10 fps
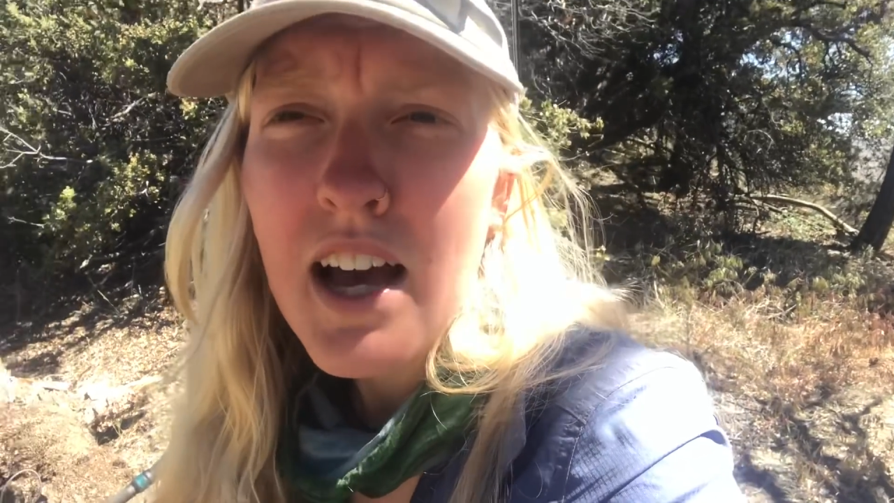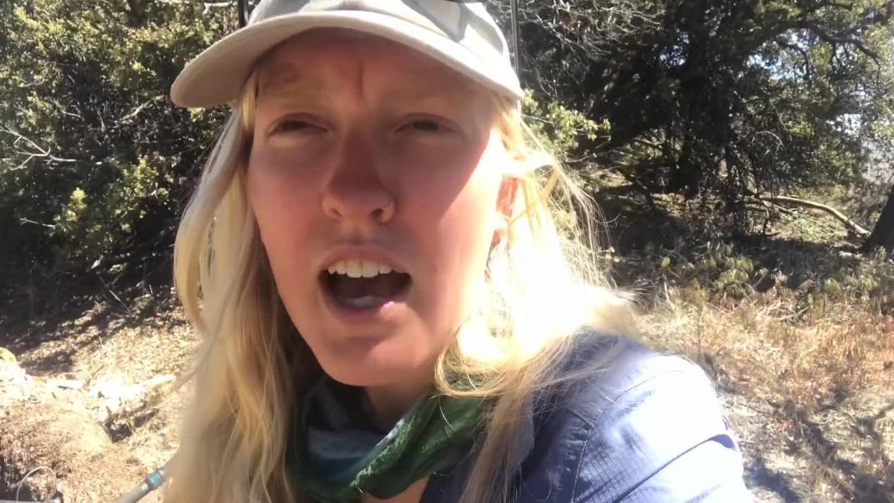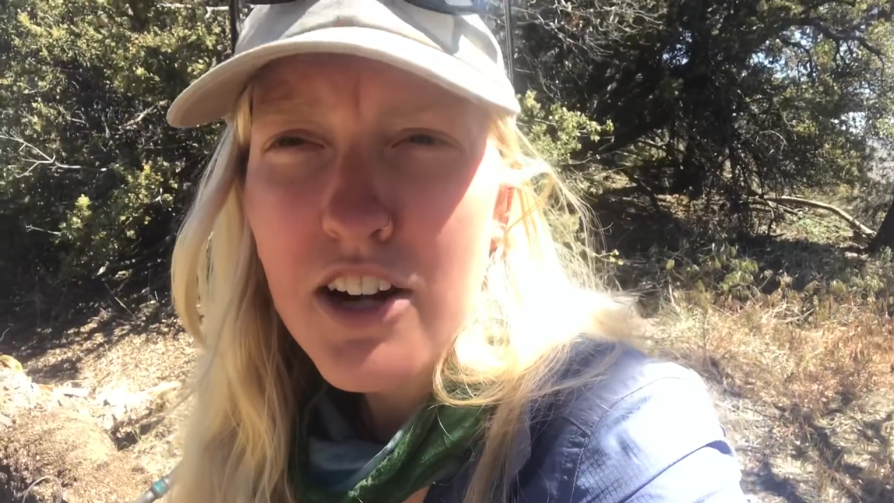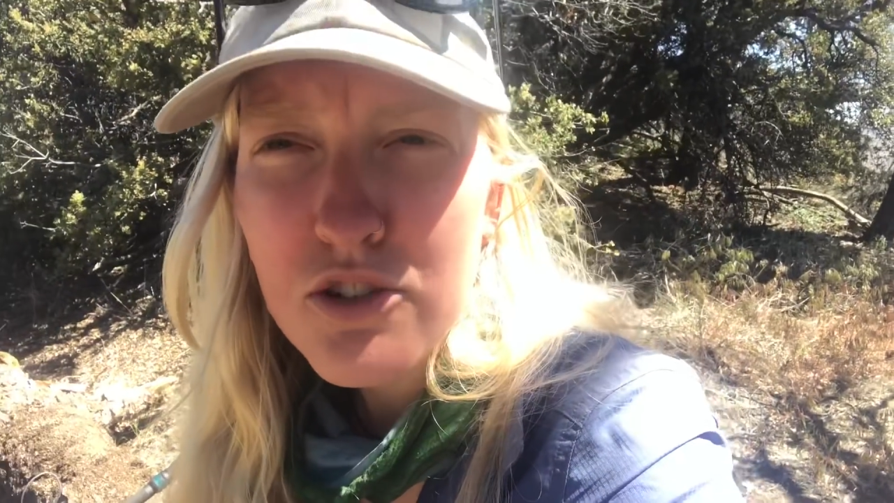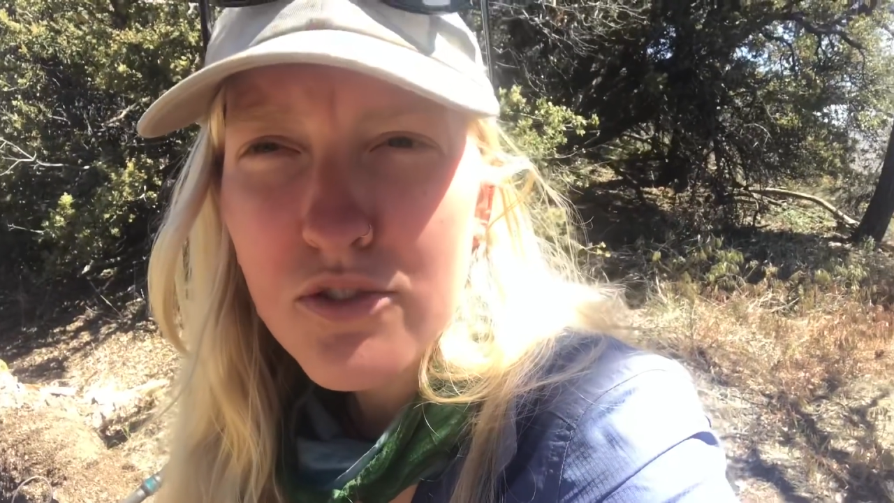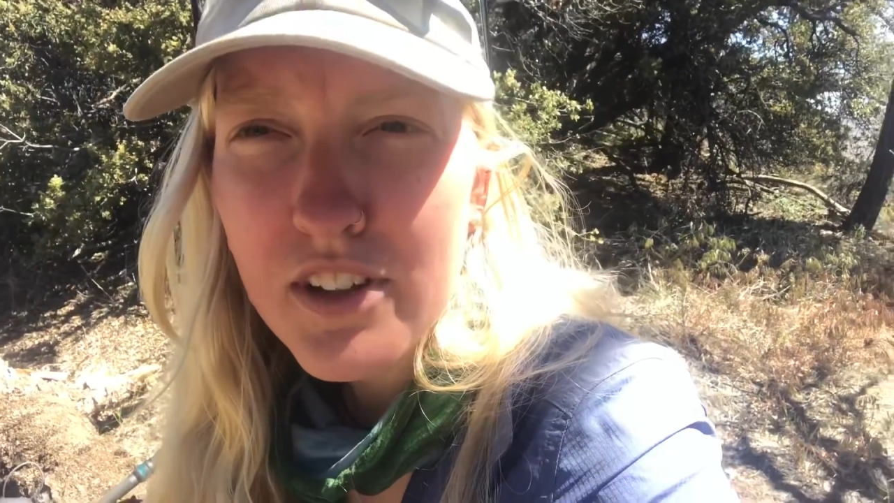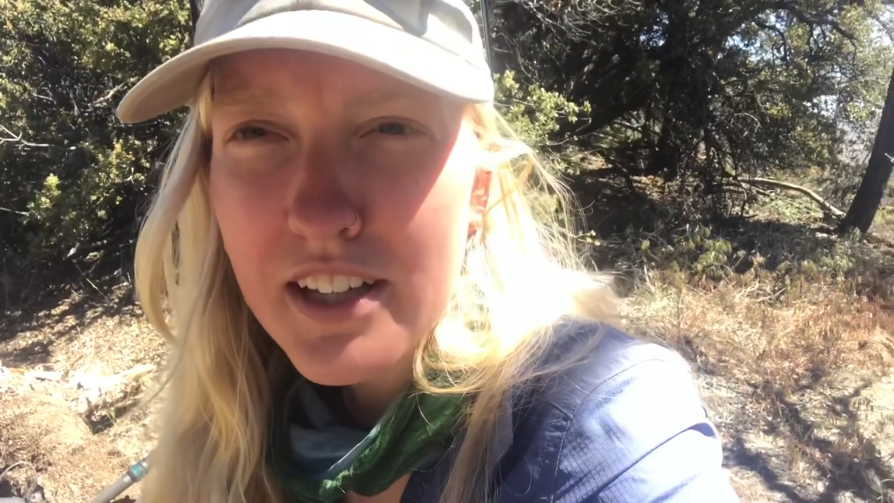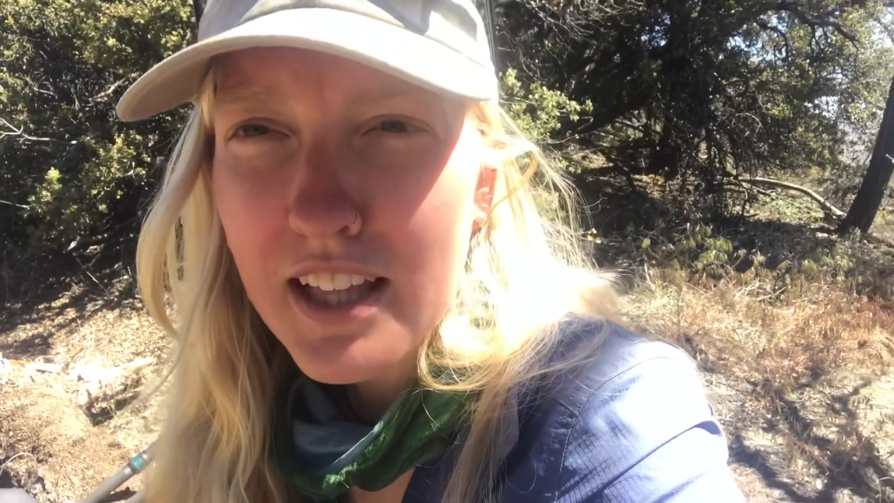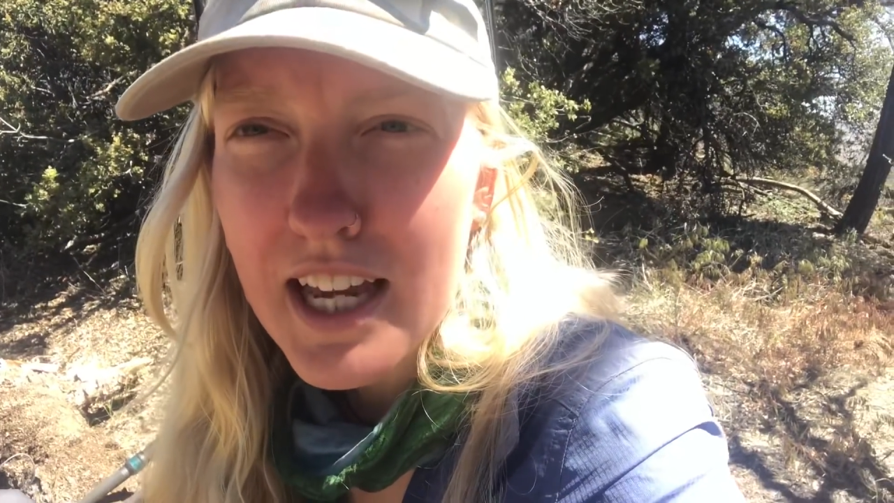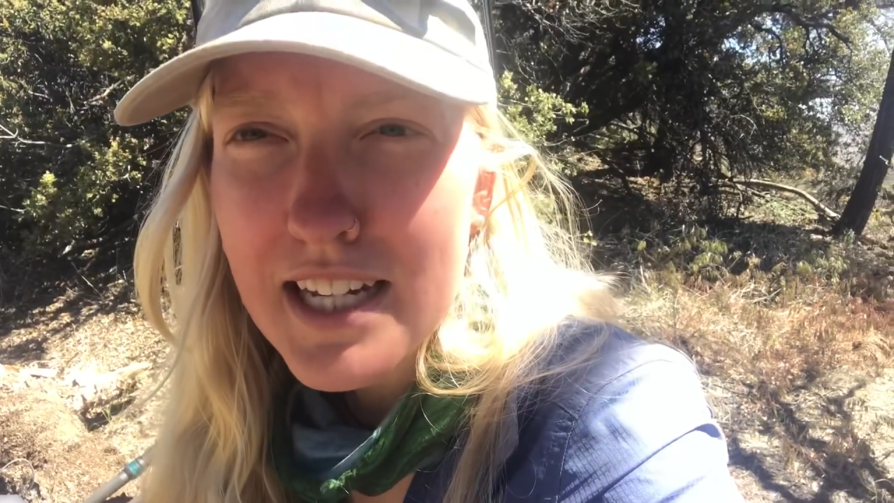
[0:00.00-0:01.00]
I do
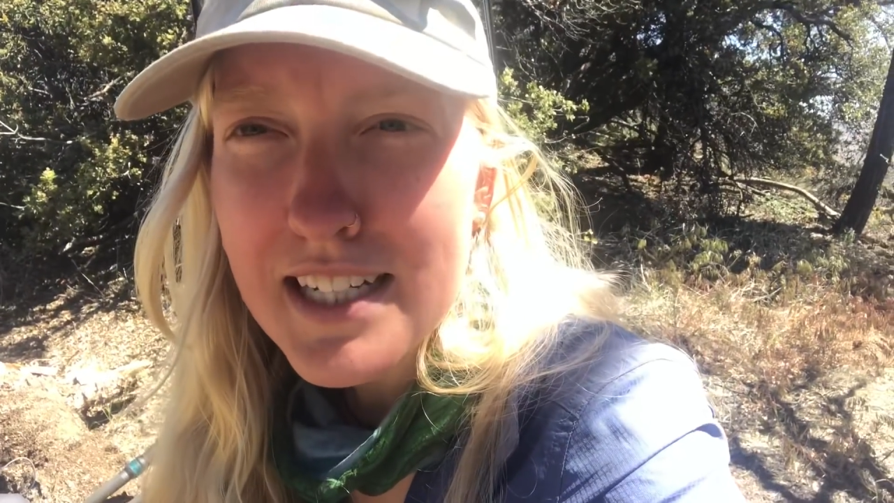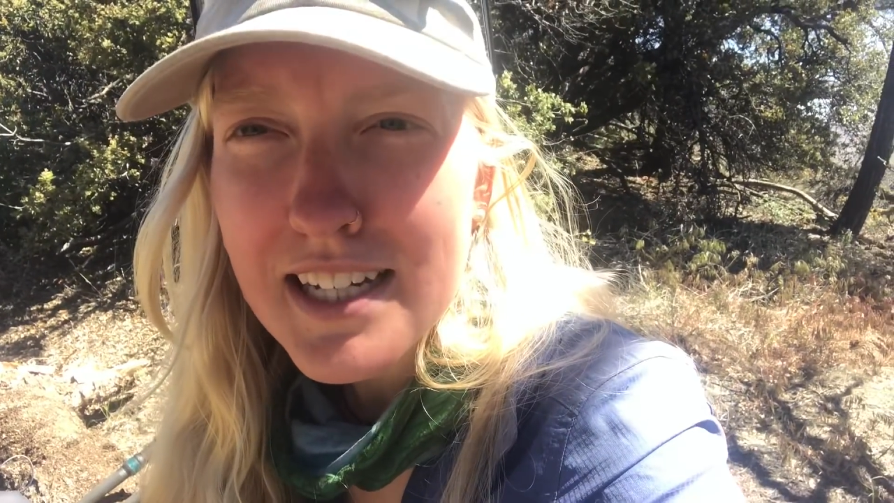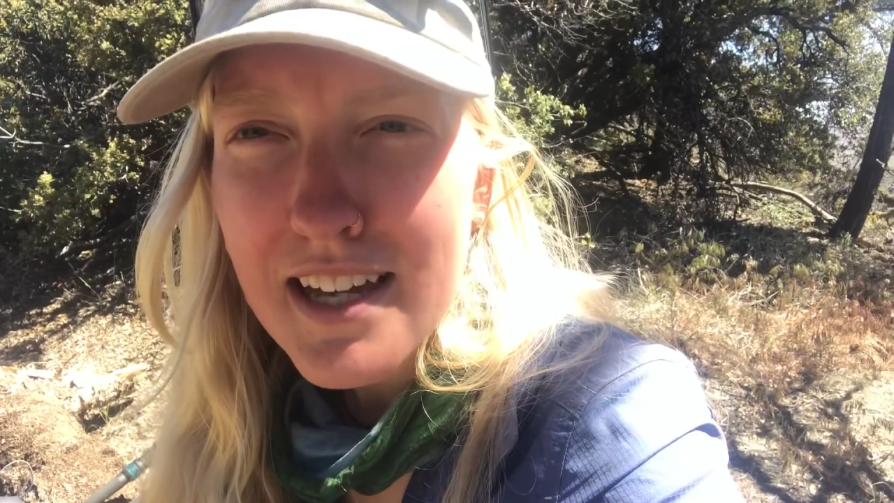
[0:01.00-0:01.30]
feel like